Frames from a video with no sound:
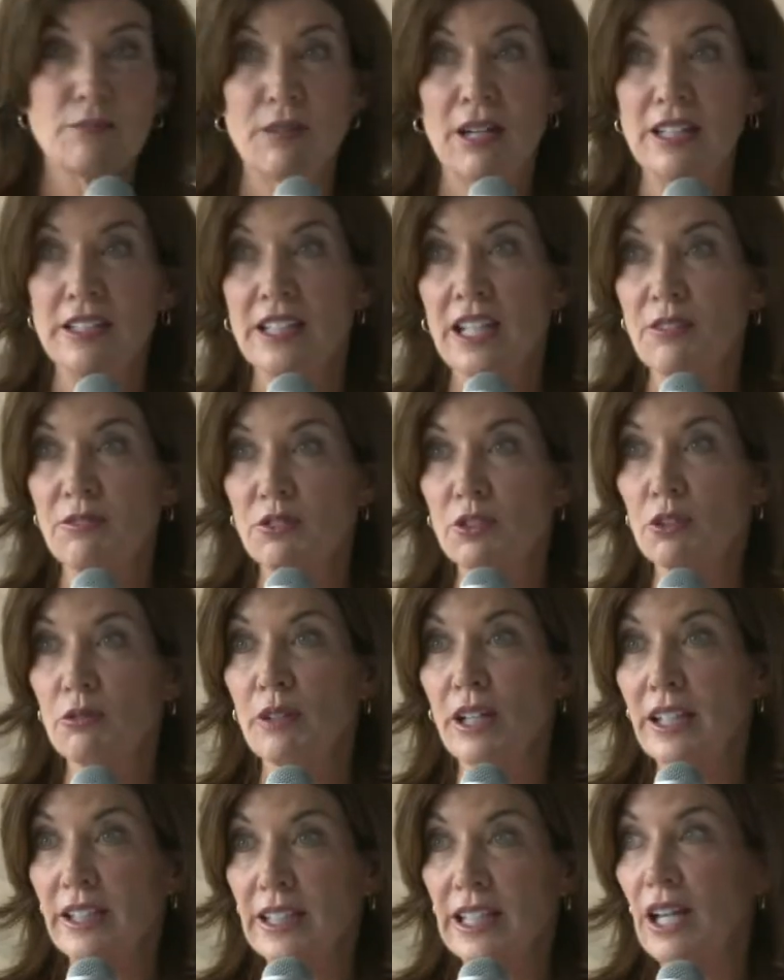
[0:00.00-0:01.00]
my nephew
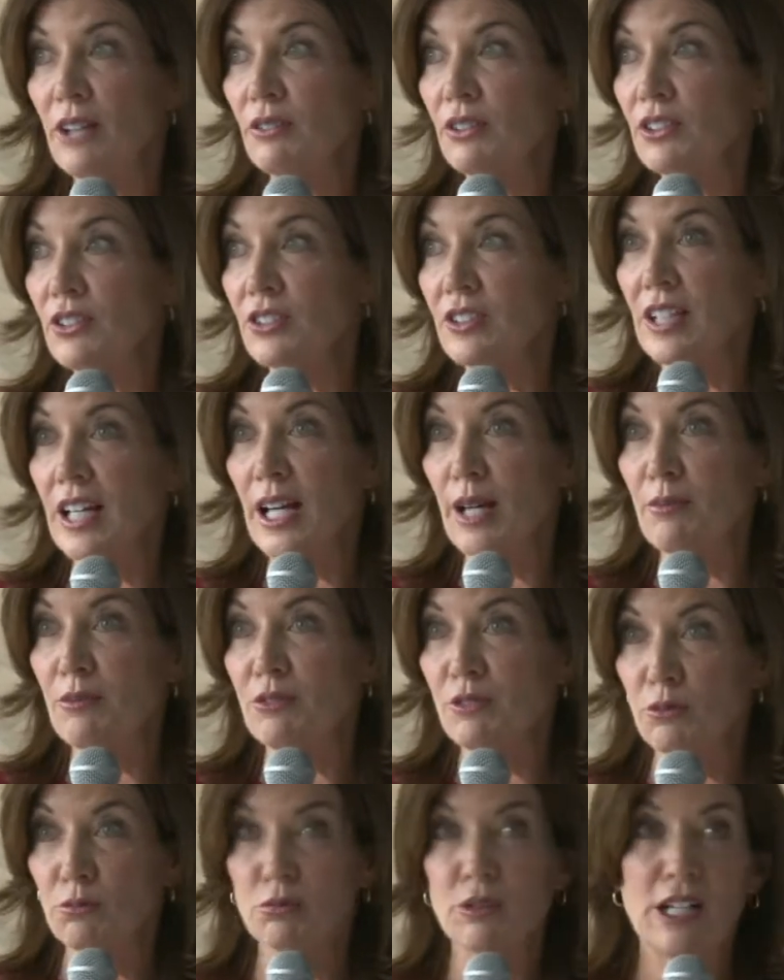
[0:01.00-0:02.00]
away countless times
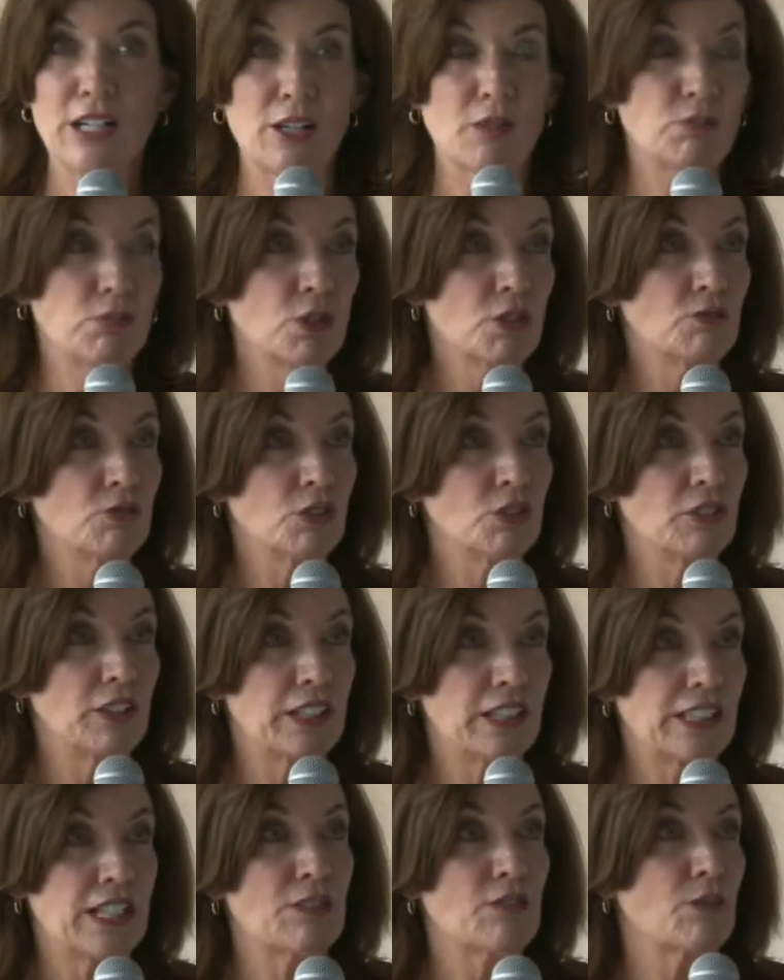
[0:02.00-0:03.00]
for prior approval and
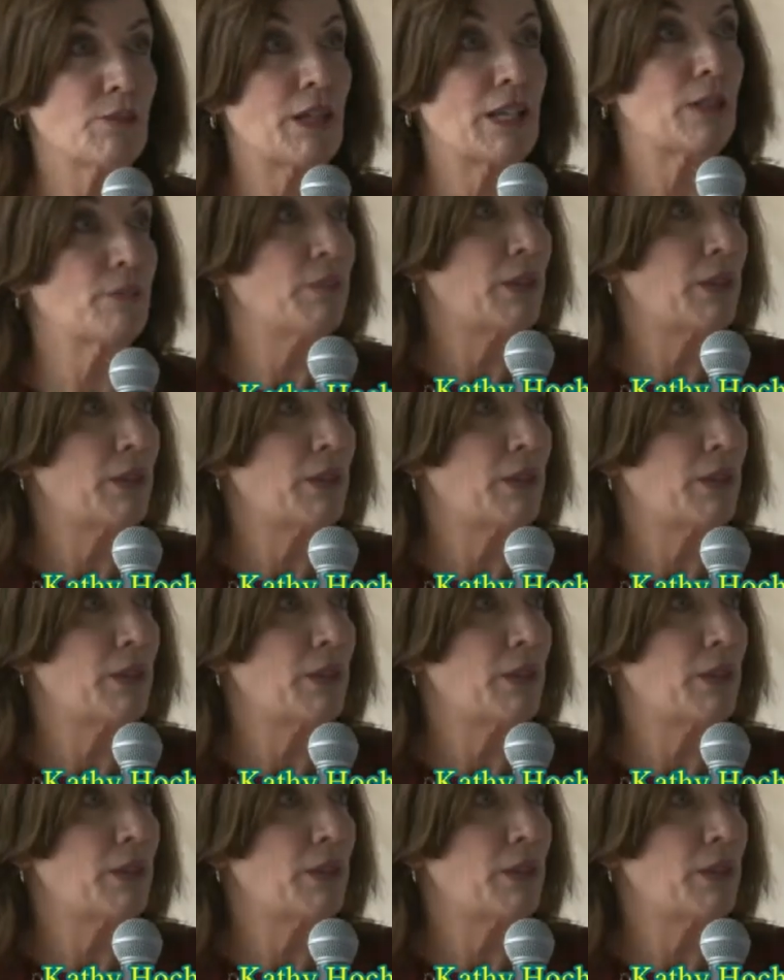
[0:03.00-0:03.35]
he never made it